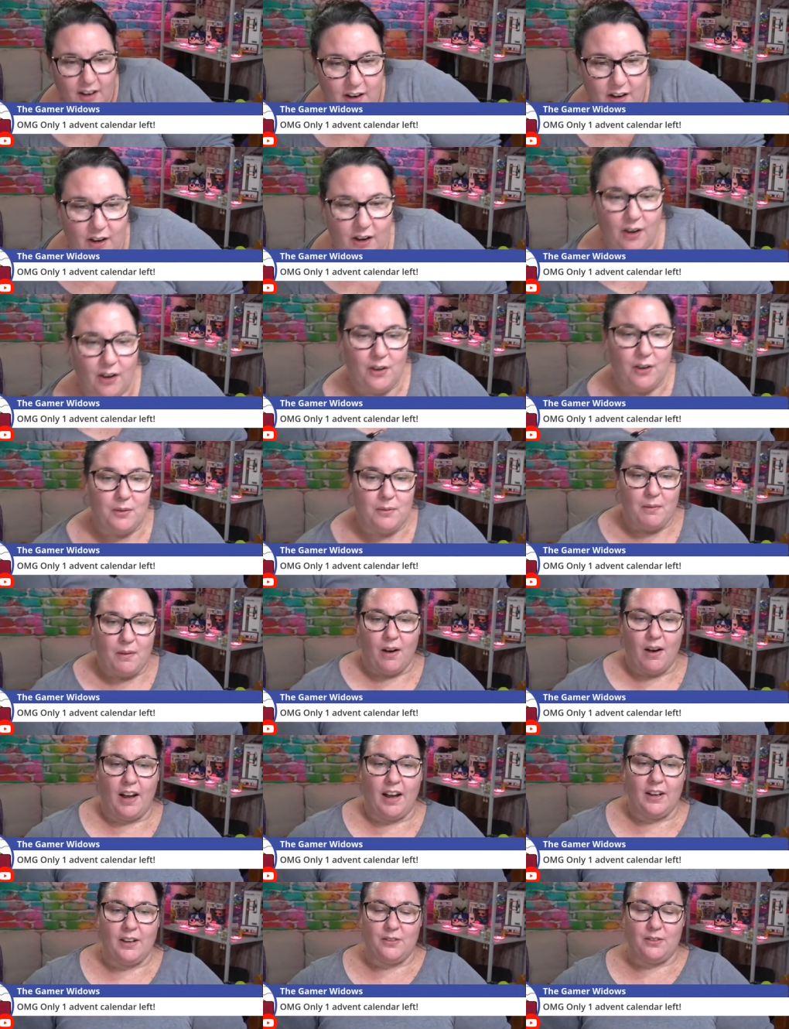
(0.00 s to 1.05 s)
Oh
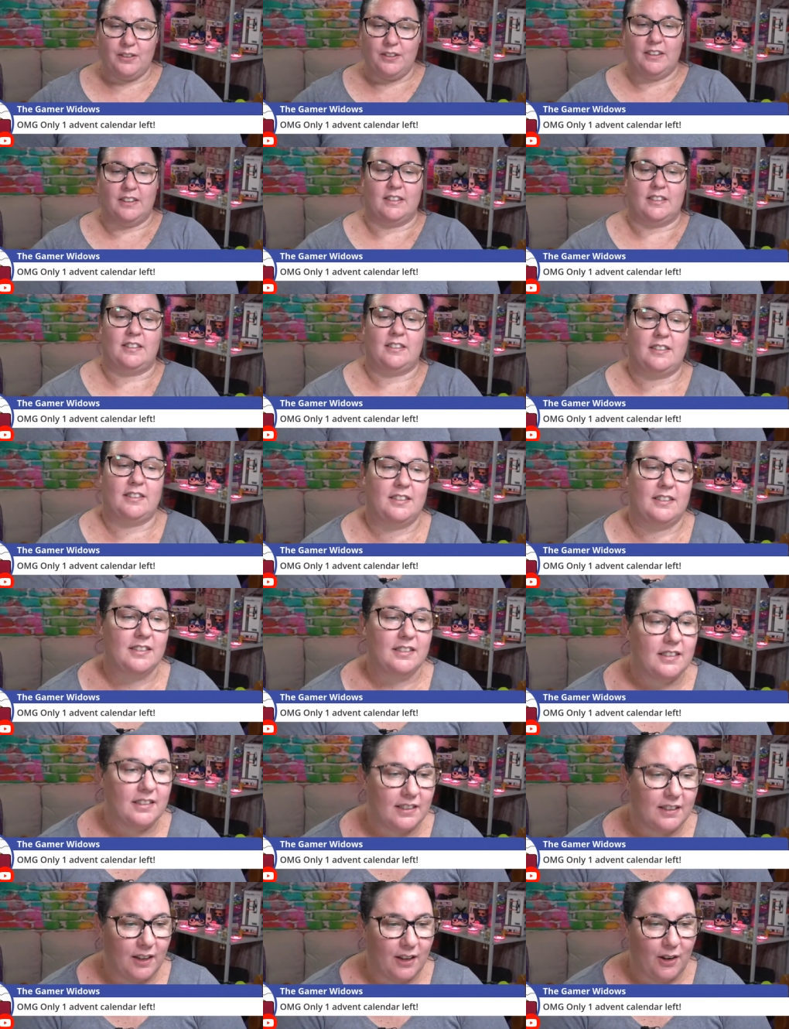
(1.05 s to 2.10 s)
my goodness.
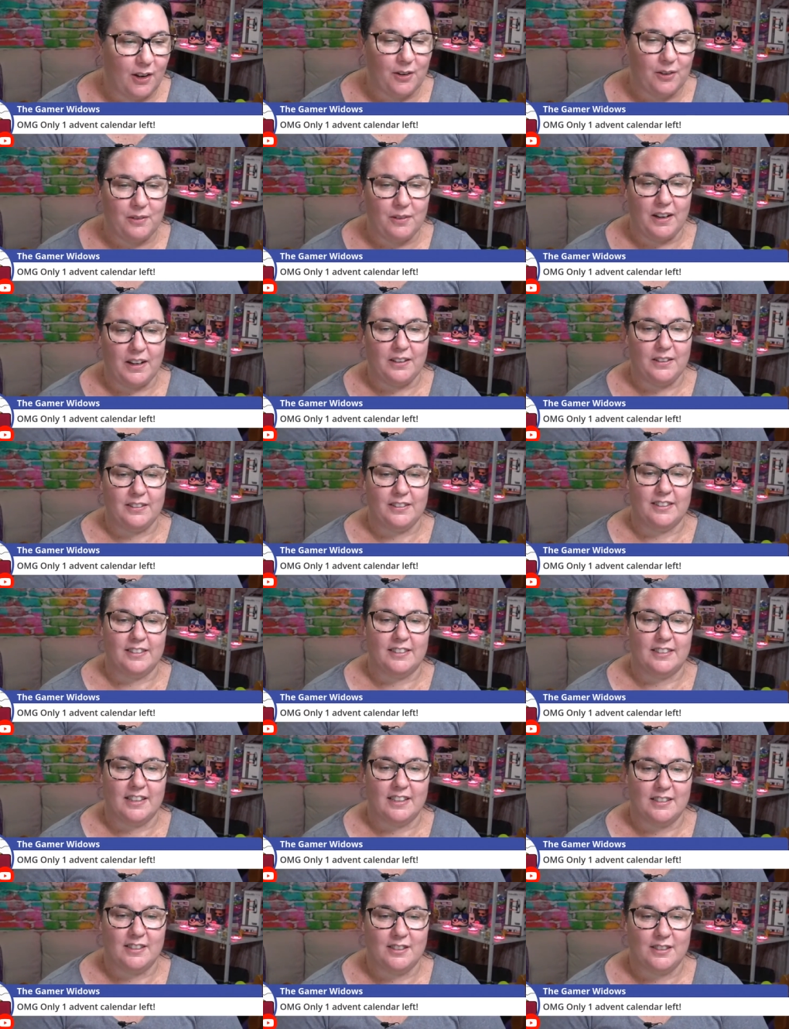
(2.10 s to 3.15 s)
Oh my goodness.
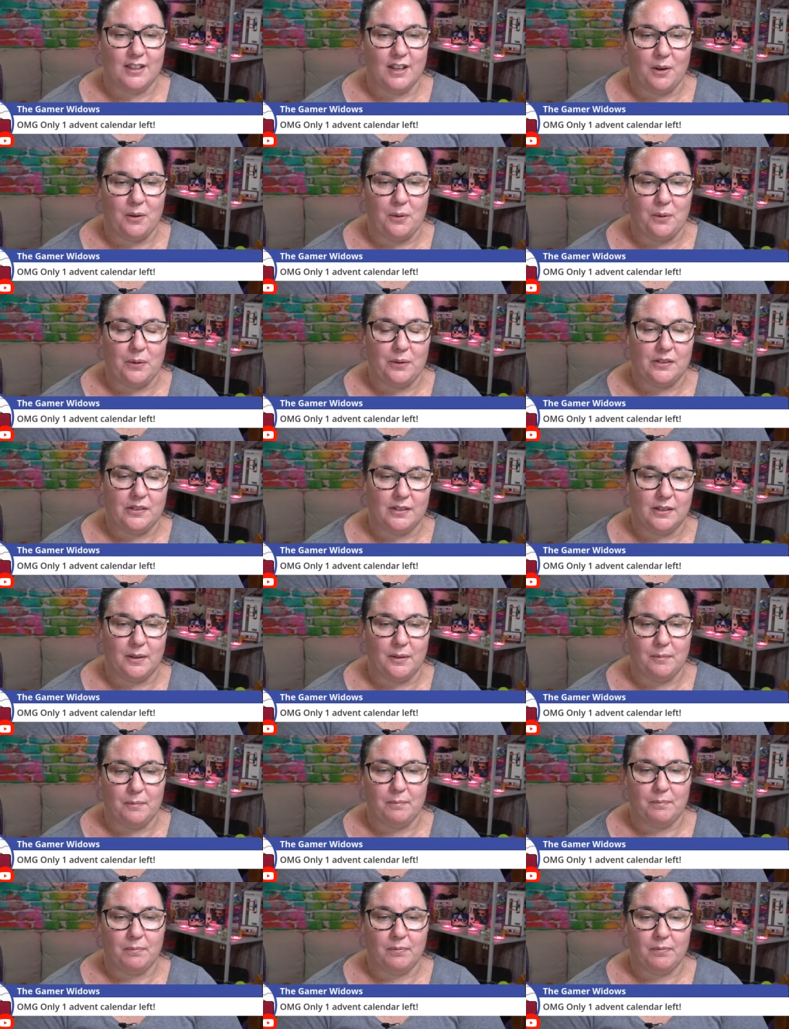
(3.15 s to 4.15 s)
That's so awesome.